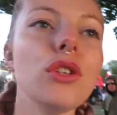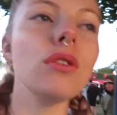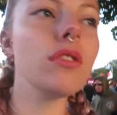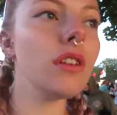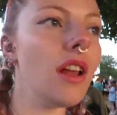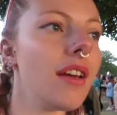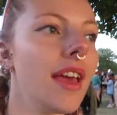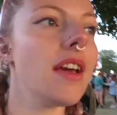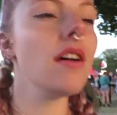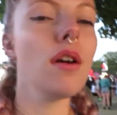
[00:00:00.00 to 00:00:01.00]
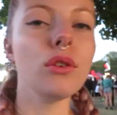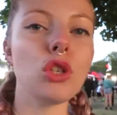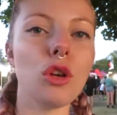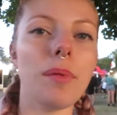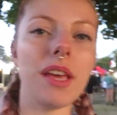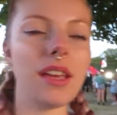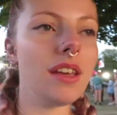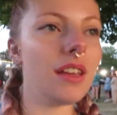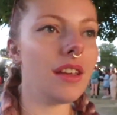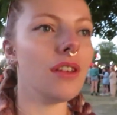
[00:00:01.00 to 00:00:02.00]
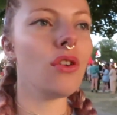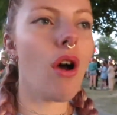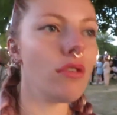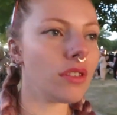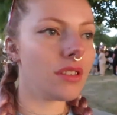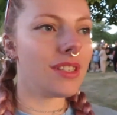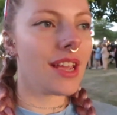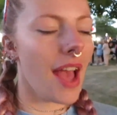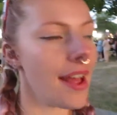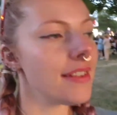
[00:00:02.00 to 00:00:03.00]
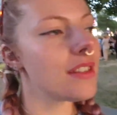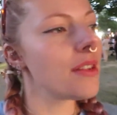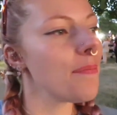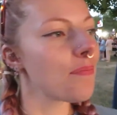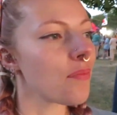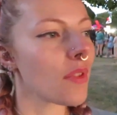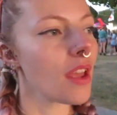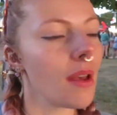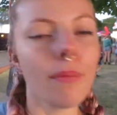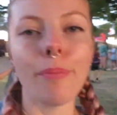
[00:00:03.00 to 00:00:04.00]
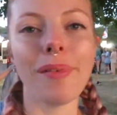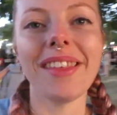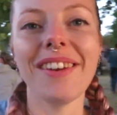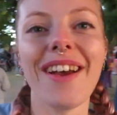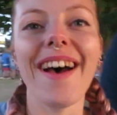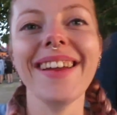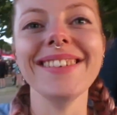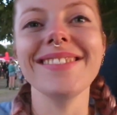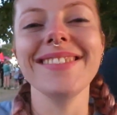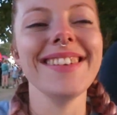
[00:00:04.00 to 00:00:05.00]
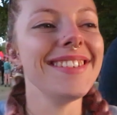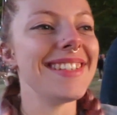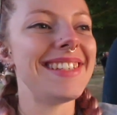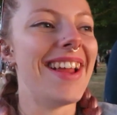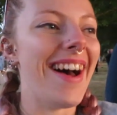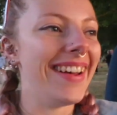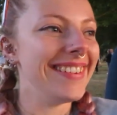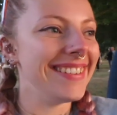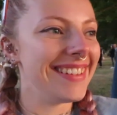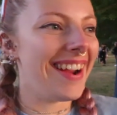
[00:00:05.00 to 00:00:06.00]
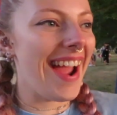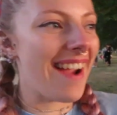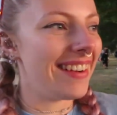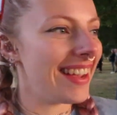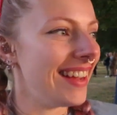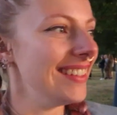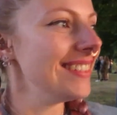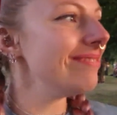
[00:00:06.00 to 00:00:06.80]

too good looking to be not dickheads. But they're not. They're just not. They're arrogant.